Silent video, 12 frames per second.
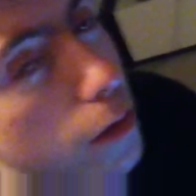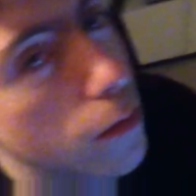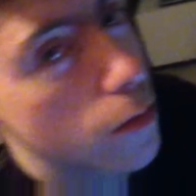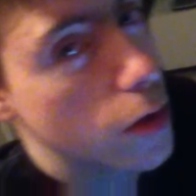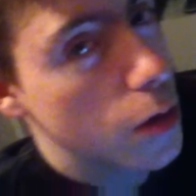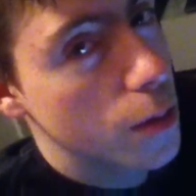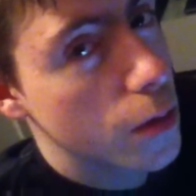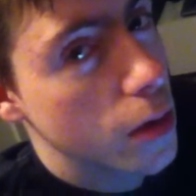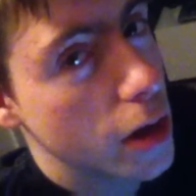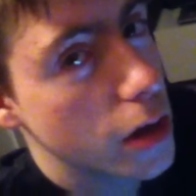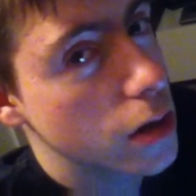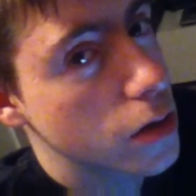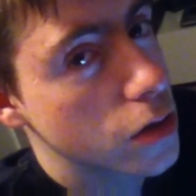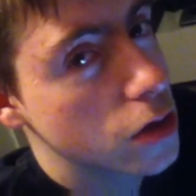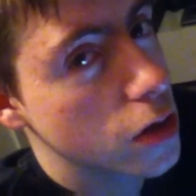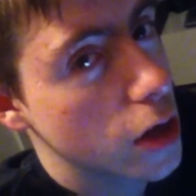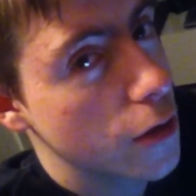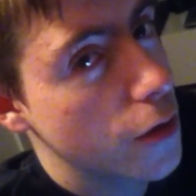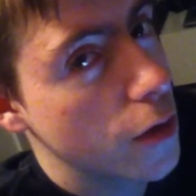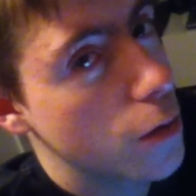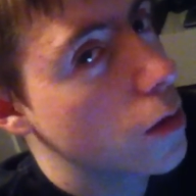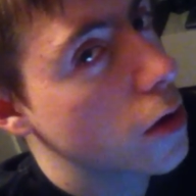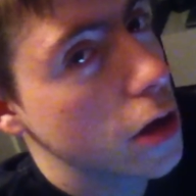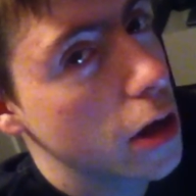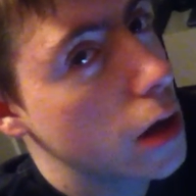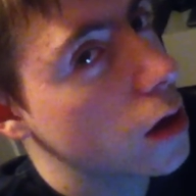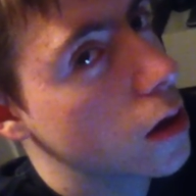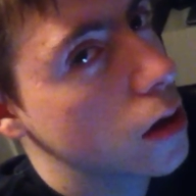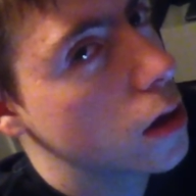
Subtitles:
But Roman Reigns, if he'd won it,